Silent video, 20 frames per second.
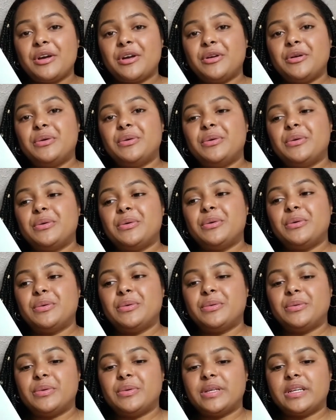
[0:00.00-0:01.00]

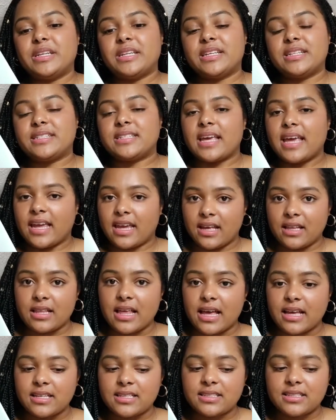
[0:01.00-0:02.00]
who gets
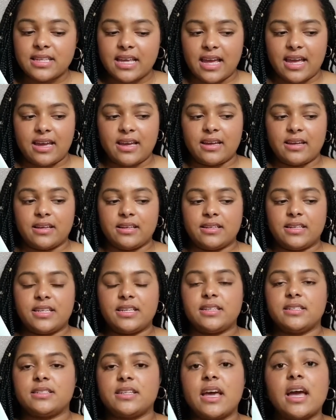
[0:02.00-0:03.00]
ALS and
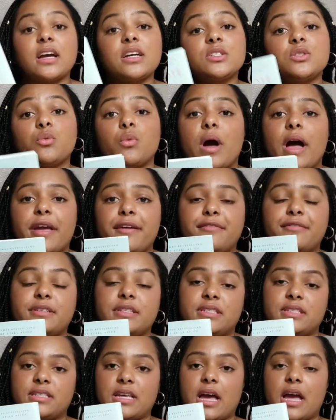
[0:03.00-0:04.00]
his ex-wife
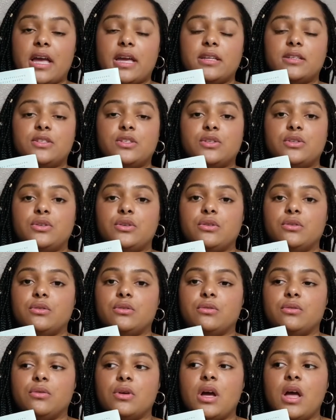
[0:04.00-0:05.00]
decides
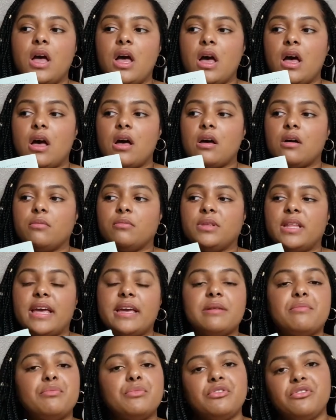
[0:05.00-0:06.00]
to um, let
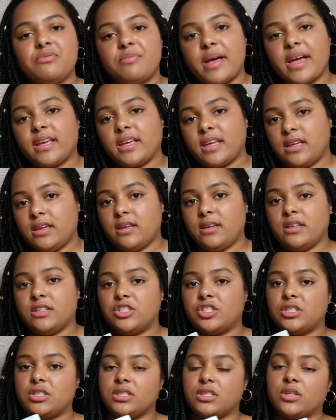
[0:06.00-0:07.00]
him move back in and
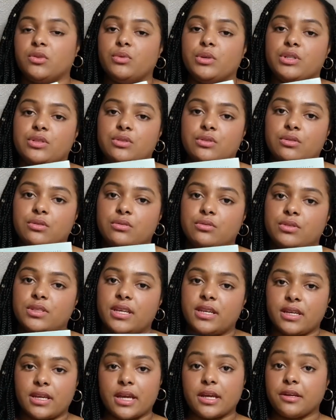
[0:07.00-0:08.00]
she's going to
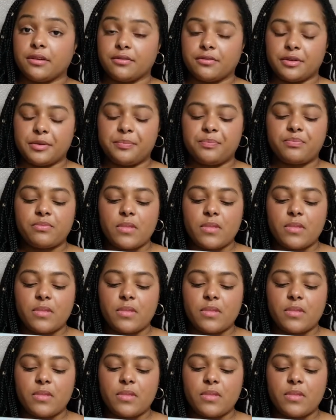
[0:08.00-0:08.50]
take care of him